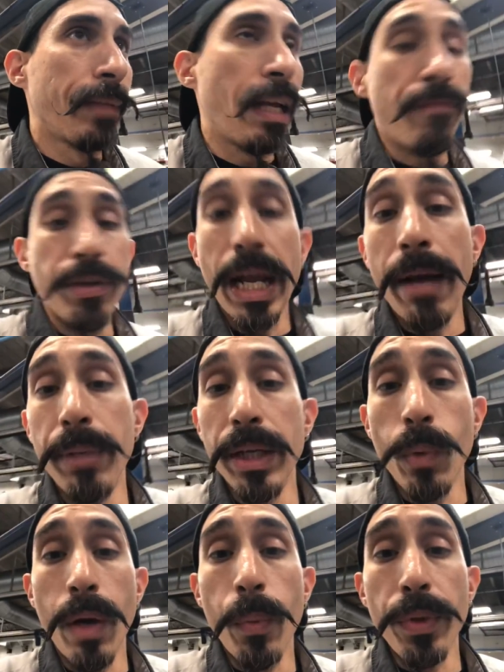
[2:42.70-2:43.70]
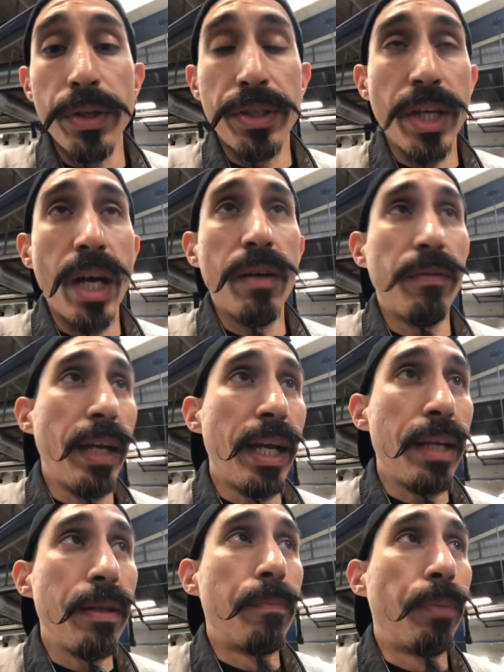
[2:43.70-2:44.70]
if you're not being one with yourself,
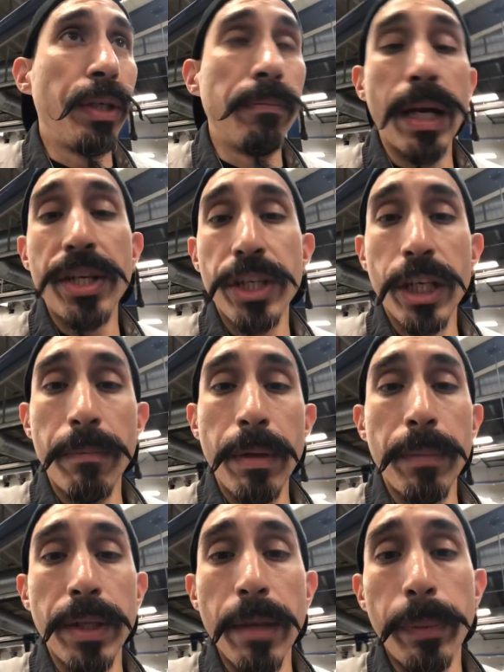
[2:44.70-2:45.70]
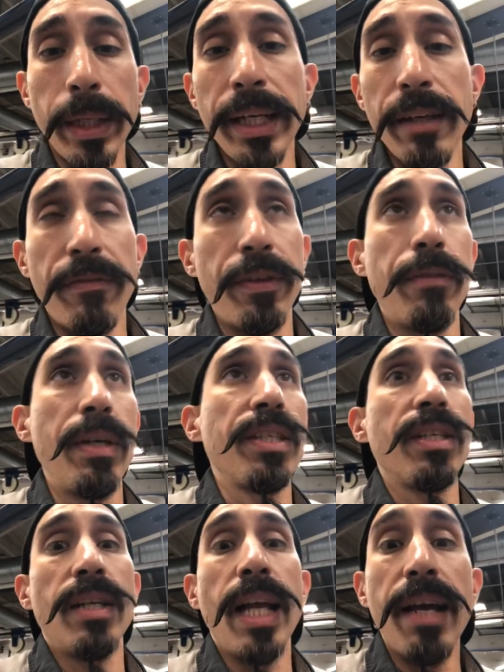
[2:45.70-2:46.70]
then pretty much you're gonna be manipulated for the rest
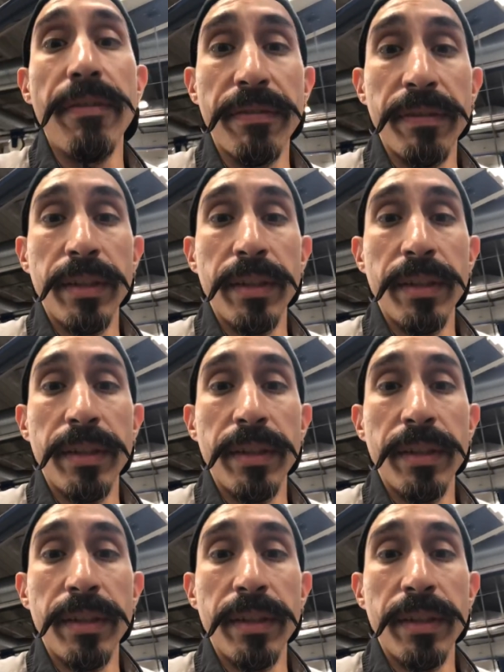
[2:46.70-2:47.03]
of your life